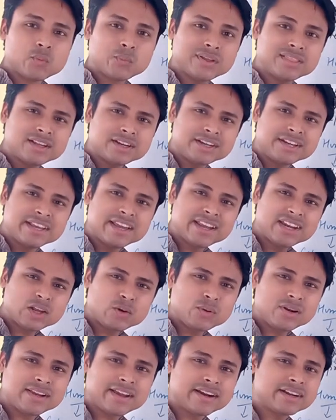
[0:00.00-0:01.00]
When the
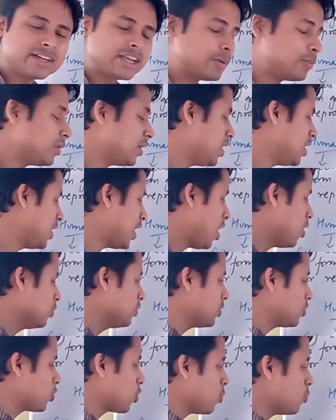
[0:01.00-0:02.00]
DNA will get double,
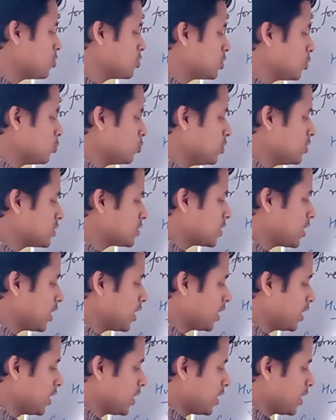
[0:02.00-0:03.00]
now the chromosome will
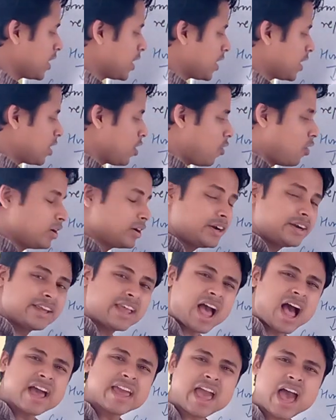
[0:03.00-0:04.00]
say,
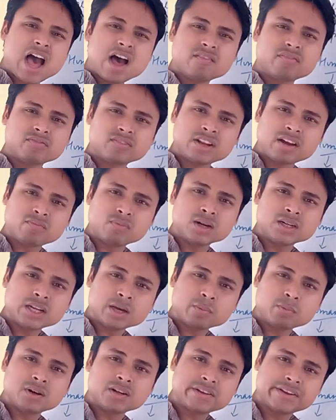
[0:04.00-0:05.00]
already I have double
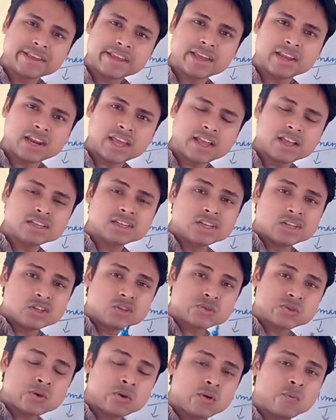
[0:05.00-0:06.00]
DNA,
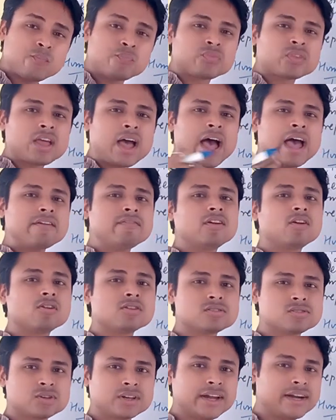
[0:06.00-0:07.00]
so I
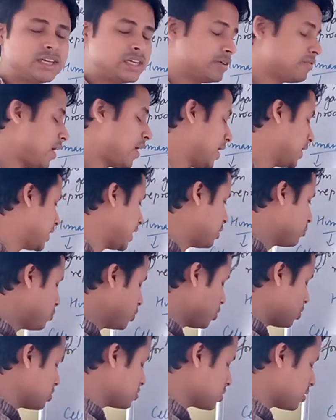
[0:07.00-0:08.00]
will also get divided,
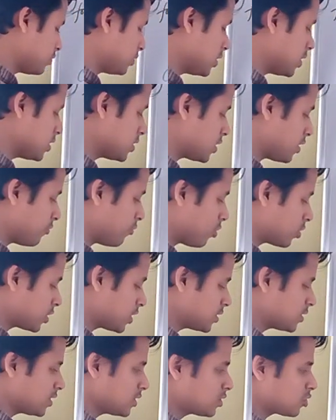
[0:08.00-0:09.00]
and because of this the
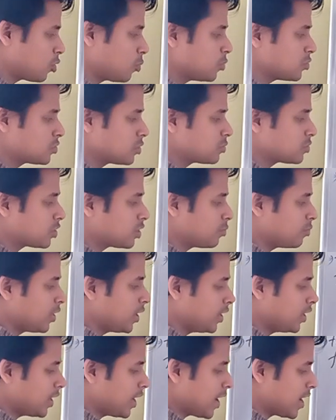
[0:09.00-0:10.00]
46 chromosomes
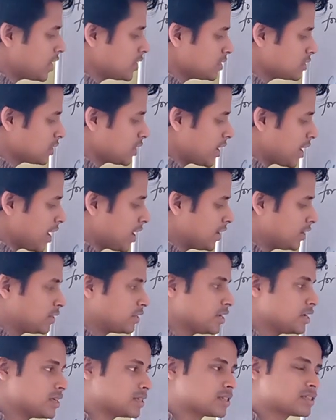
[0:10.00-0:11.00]
remain as
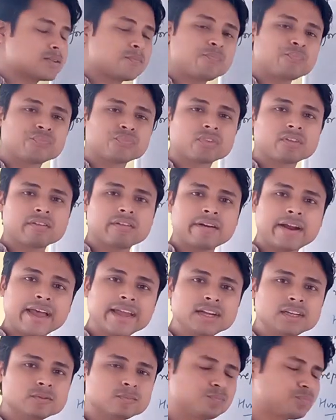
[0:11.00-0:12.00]
it is,
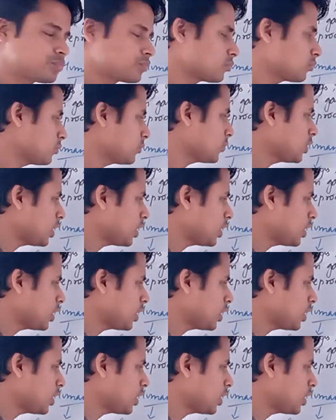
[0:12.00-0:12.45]
right?